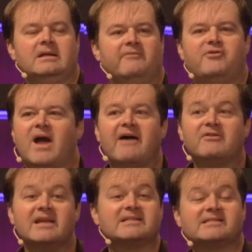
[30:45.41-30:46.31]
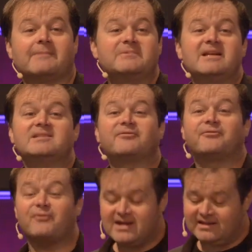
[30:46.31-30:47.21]
if you haven't accepted his
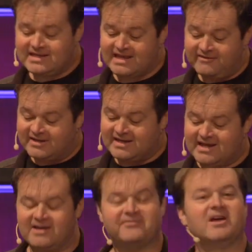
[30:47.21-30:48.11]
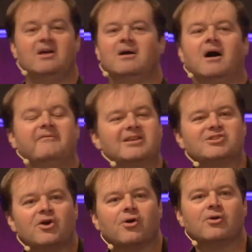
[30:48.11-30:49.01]
freely given gift of
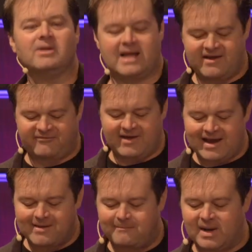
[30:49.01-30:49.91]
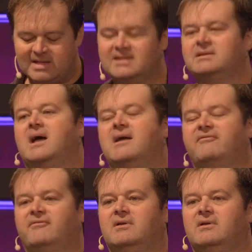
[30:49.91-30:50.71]
eternal life and abundant life,